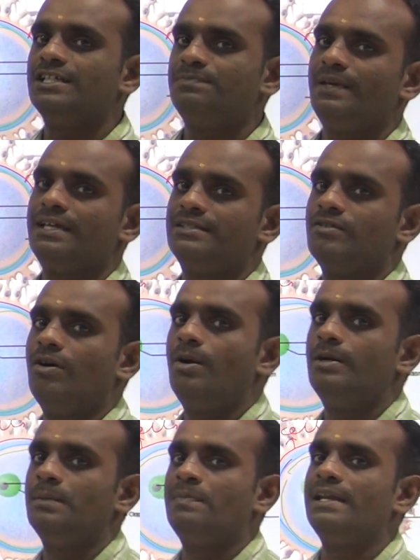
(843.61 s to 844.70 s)
the space
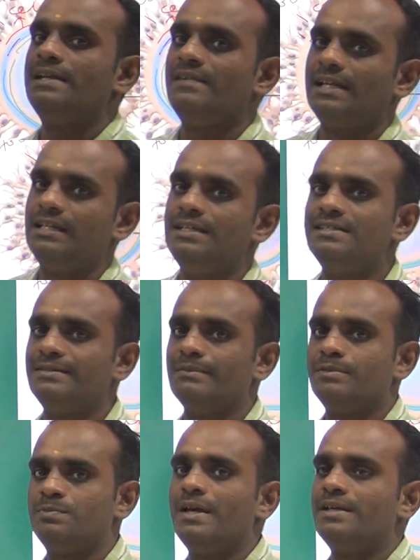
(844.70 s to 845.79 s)
called perivitelline
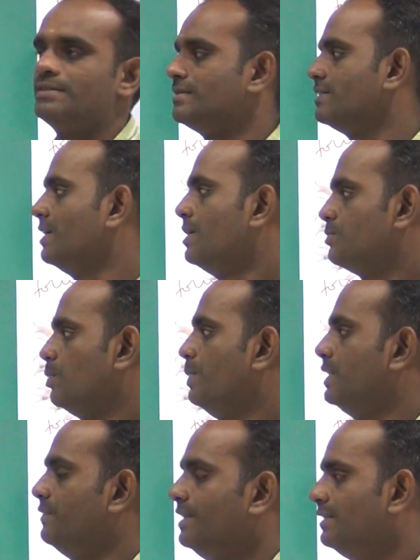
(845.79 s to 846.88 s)
space. So
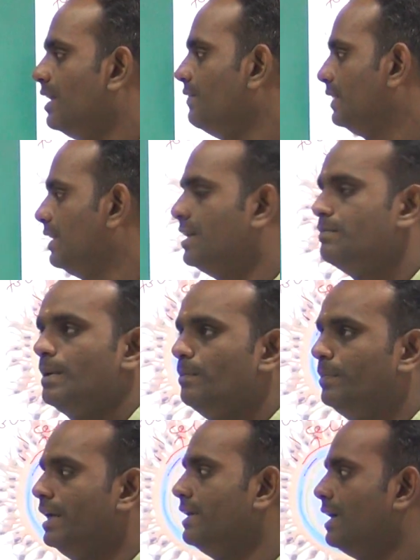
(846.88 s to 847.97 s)
between the vitelline
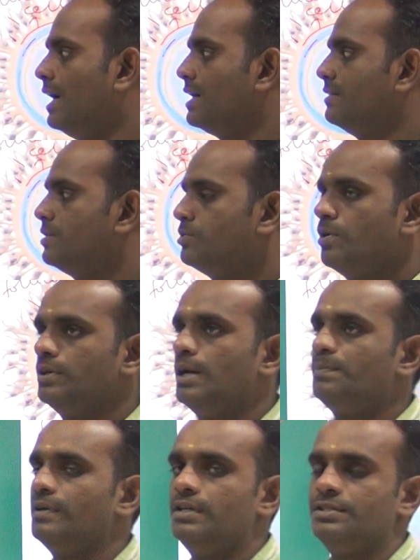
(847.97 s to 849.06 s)
membrane and the zona
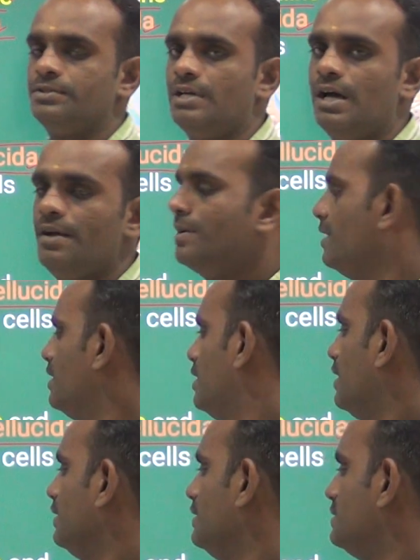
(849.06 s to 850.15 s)
pellucida
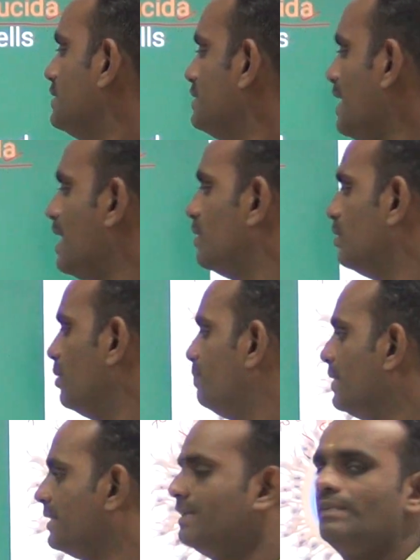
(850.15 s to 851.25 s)
is a narrow
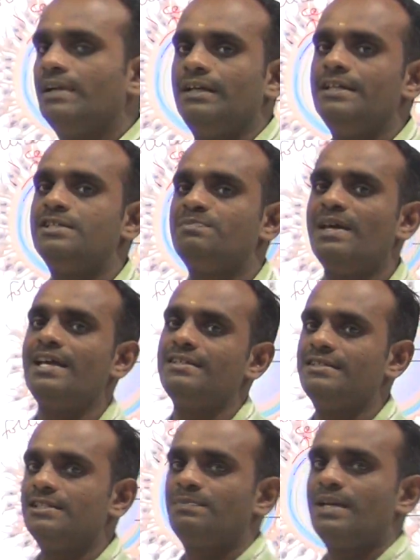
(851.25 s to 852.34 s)
perivitelline space
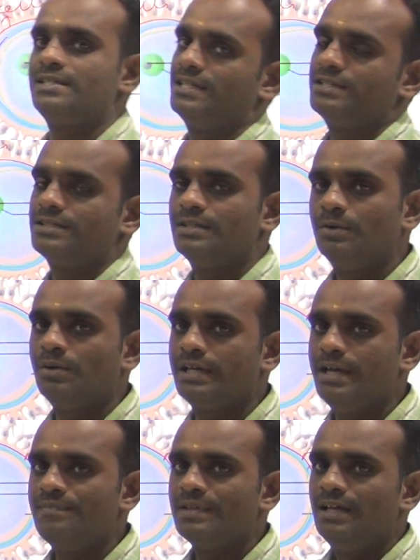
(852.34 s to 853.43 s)
is present.
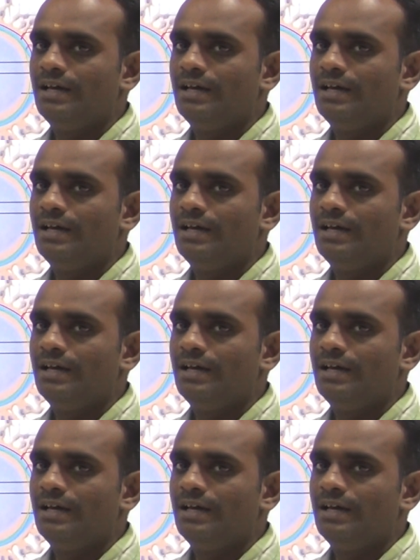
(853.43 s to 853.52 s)
Okay,